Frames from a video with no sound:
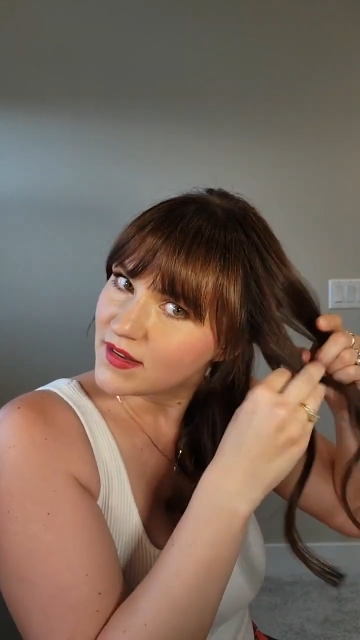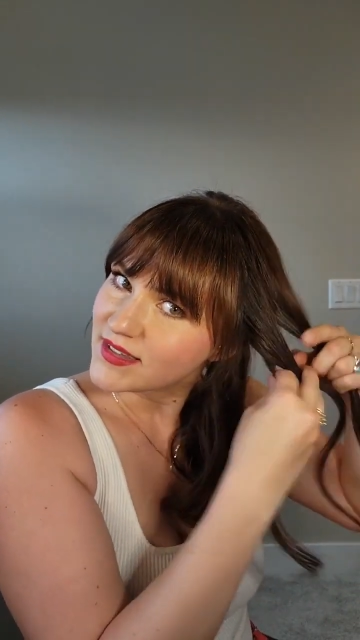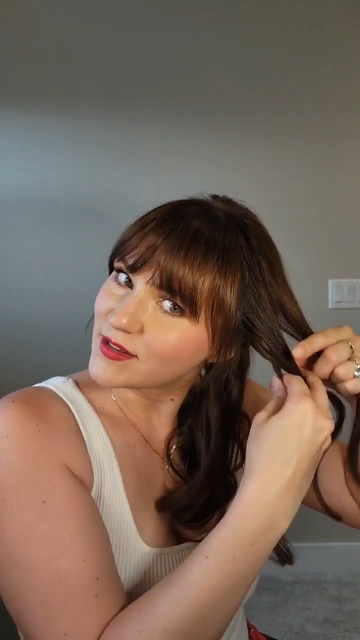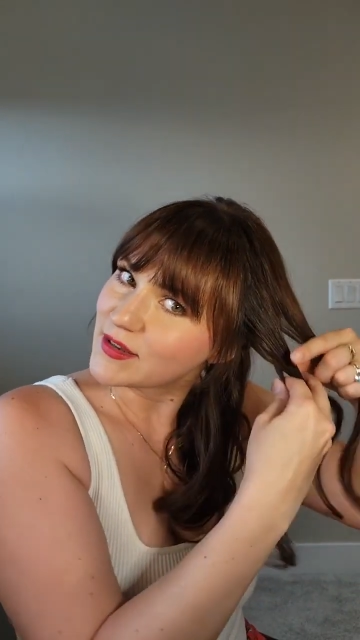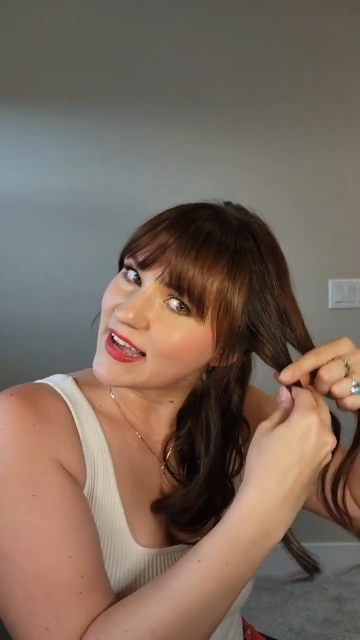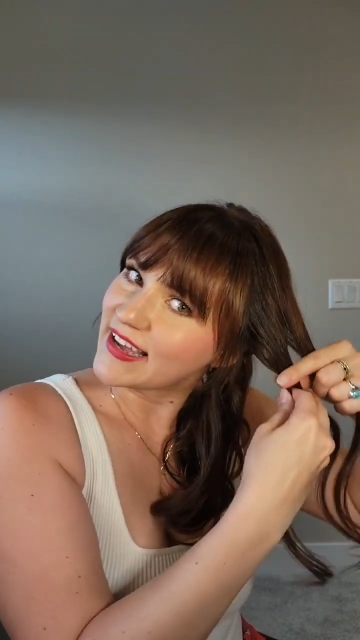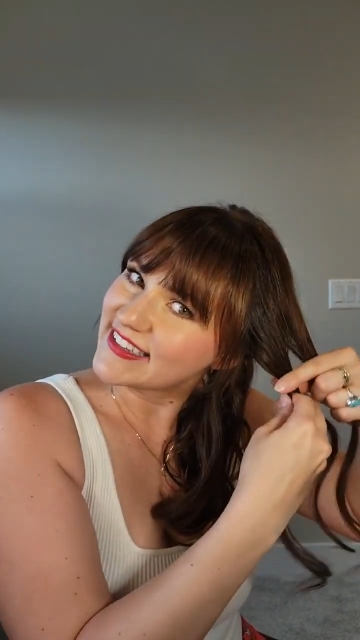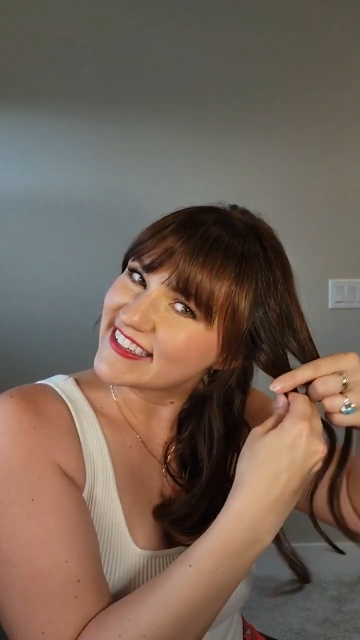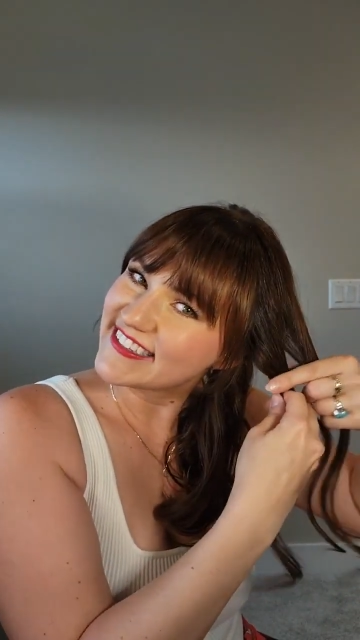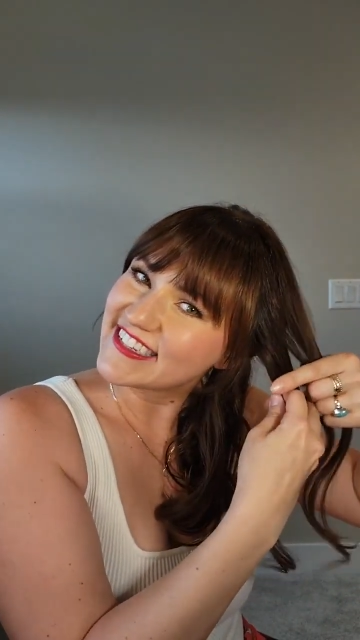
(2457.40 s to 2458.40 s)
So
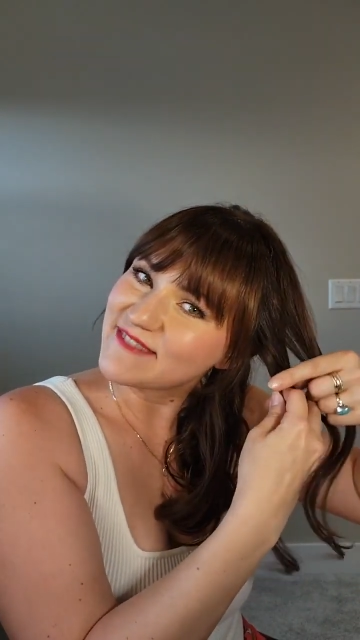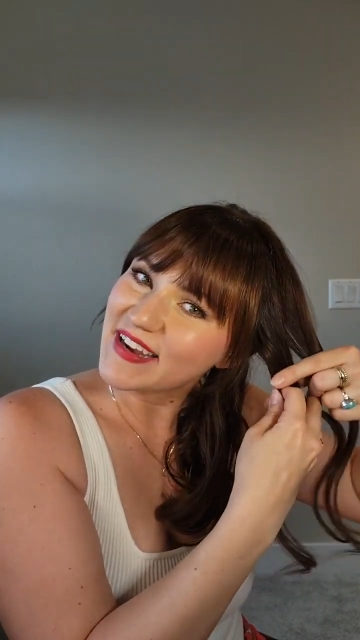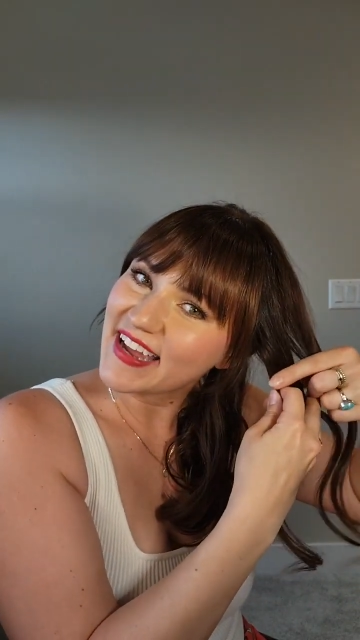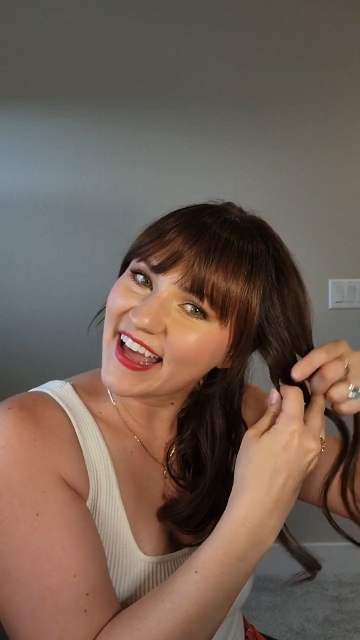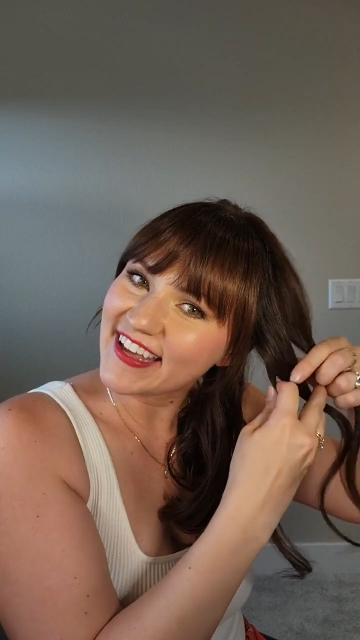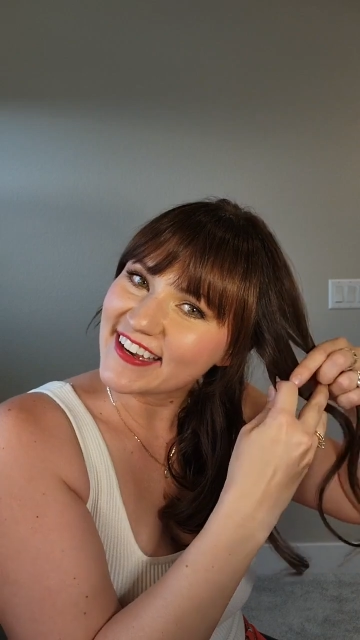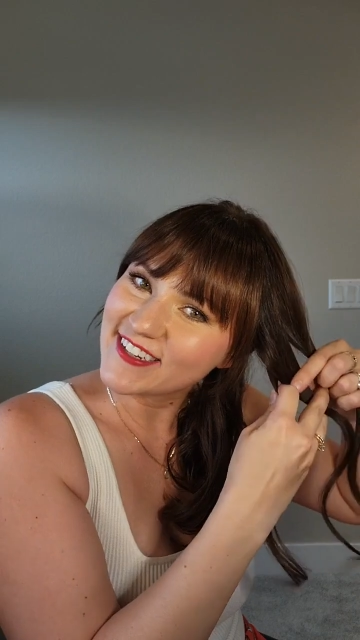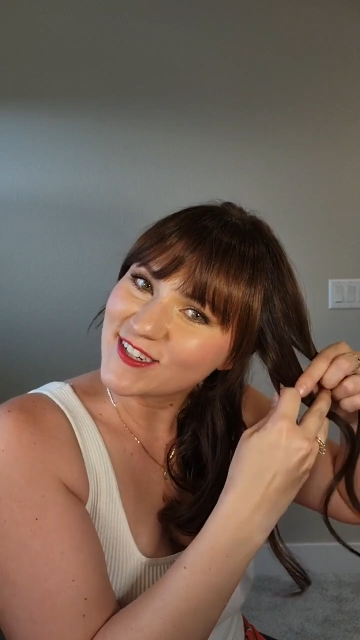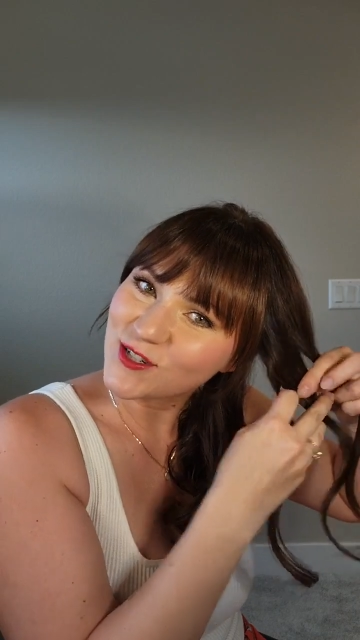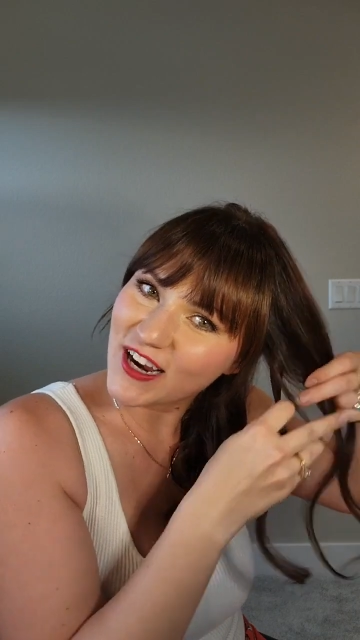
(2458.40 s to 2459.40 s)
again, tilting my head,